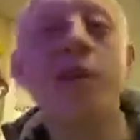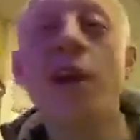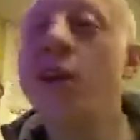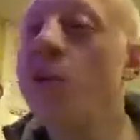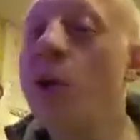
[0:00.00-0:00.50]

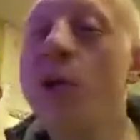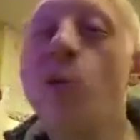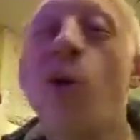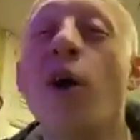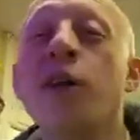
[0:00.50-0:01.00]
any way
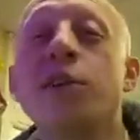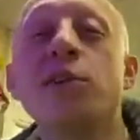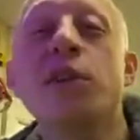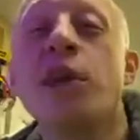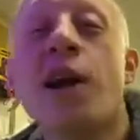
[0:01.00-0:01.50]
you want.
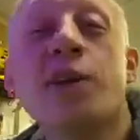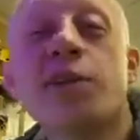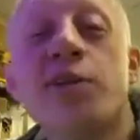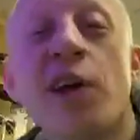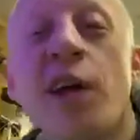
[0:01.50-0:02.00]
You can
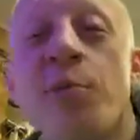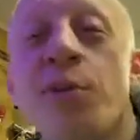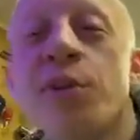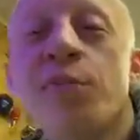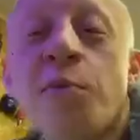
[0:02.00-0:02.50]
ask your
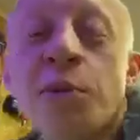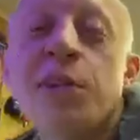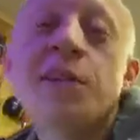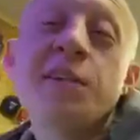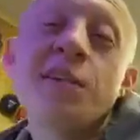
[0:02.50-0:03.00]
neighbors from a
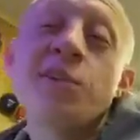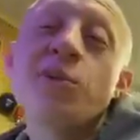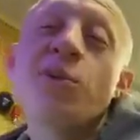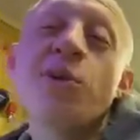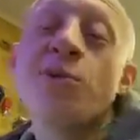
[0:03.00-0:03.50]

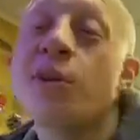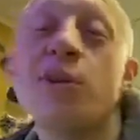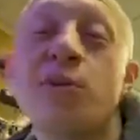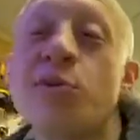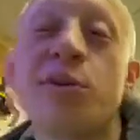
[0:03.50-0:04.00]
distance, or you
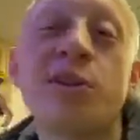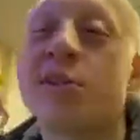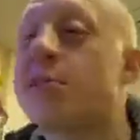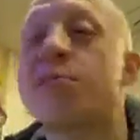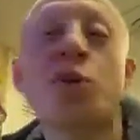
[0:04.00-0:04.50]
can
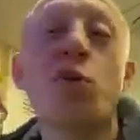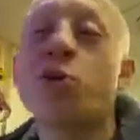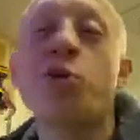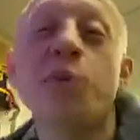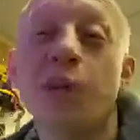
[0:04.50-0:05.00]
use
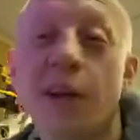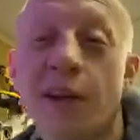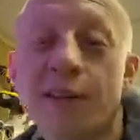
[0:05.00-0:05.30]
social media.